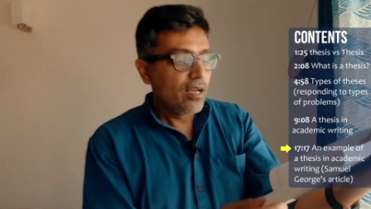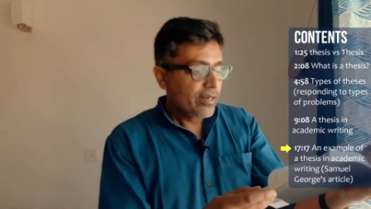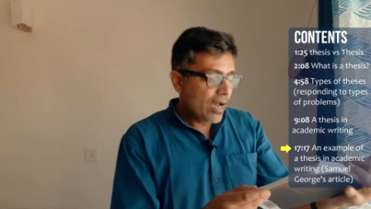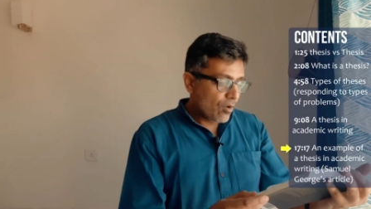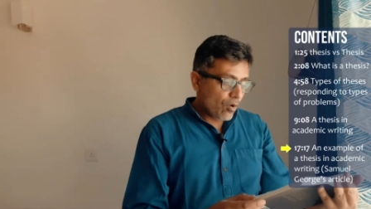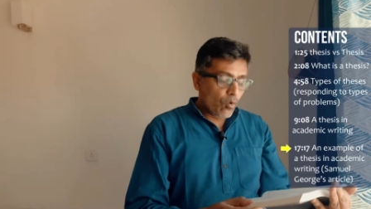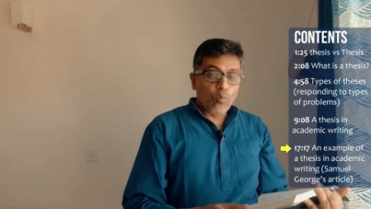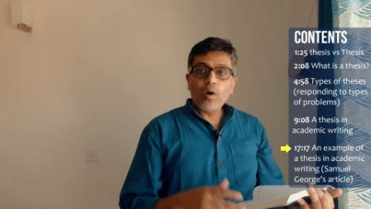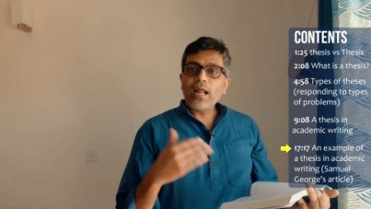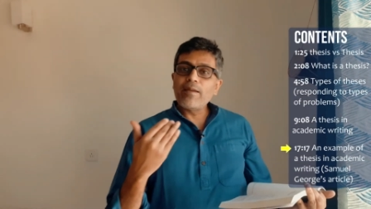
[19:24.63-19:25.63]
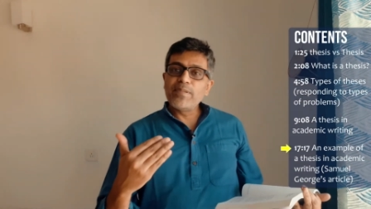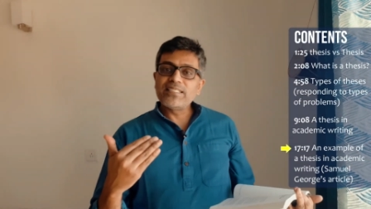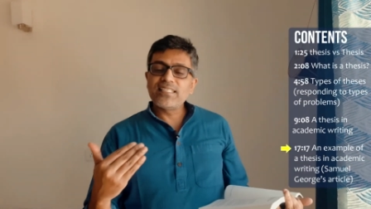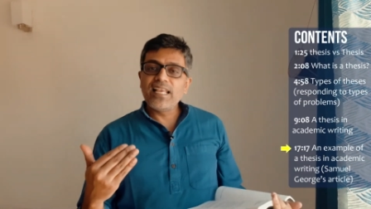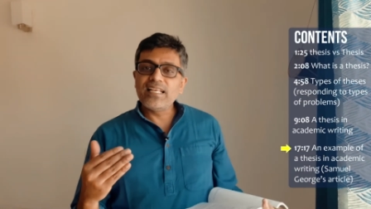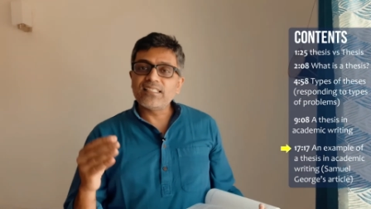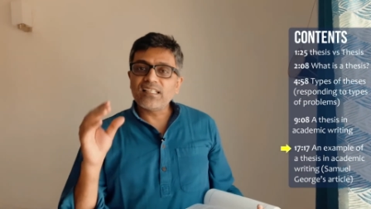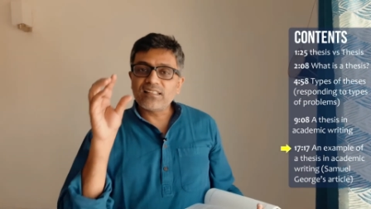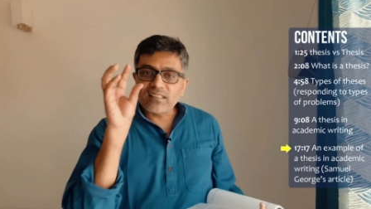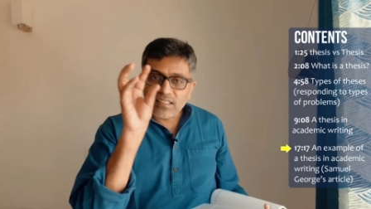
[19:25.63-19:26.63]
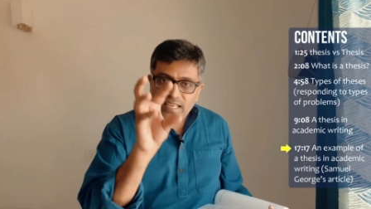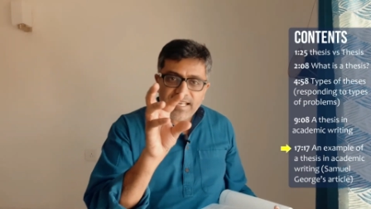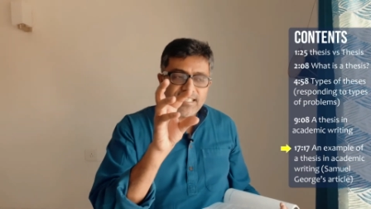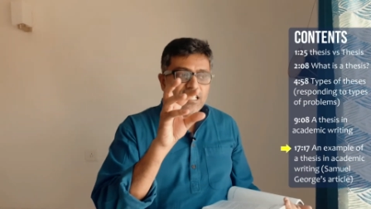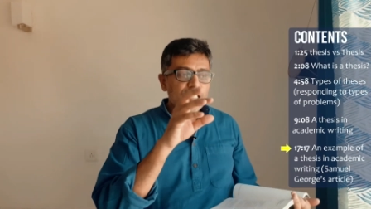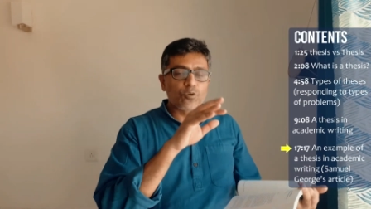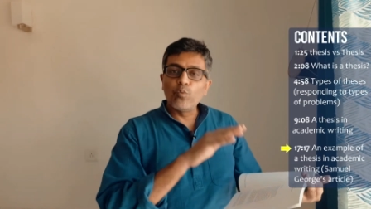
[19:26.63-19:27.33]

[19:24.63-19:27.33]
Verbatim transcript: Now, what I've been saying is that the thesis